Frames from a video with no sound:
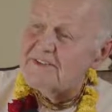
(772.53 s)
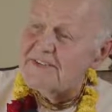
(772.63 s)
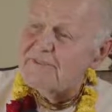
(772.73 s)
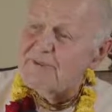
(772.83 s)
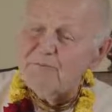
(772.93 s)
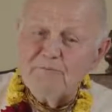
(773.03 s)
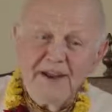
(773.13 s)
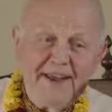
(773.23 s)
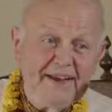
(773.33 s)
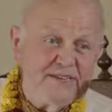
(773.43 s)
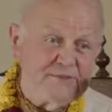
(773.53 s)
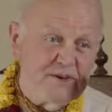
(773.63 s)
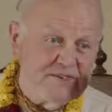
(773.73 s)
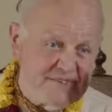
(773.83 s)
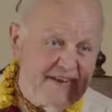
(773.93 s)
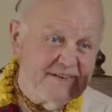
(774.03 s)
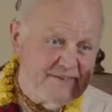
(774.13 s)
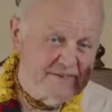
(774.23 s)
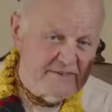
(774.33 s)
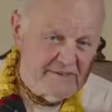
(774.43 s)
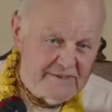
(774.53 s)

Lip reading: different plagues were sent